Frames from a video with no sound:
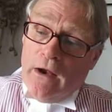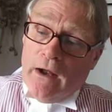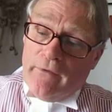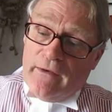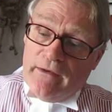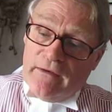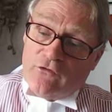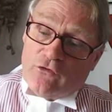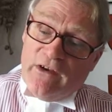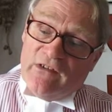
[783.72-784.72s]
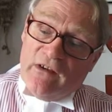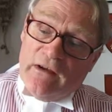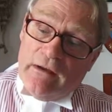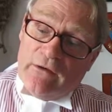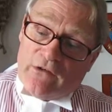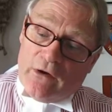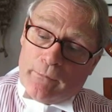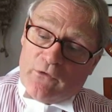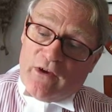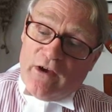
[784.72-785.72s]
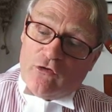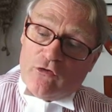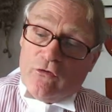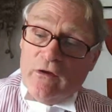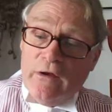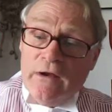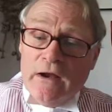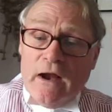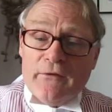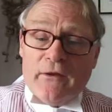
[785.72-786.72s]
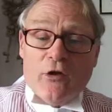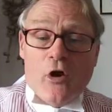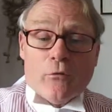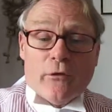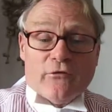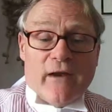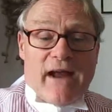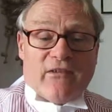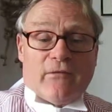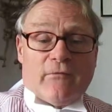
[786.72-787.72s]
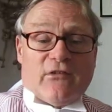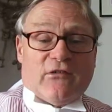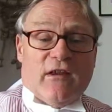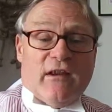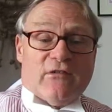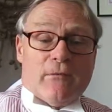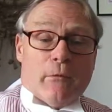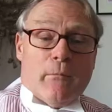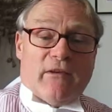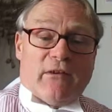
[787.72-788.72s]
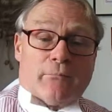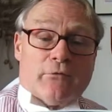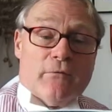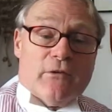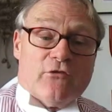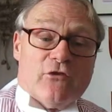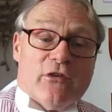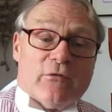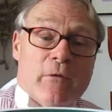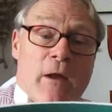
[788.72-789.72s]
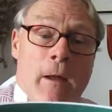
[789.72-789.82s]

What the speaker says: and then the treaty interpretation, and then a whole range of acts of state, diplomatic privileges.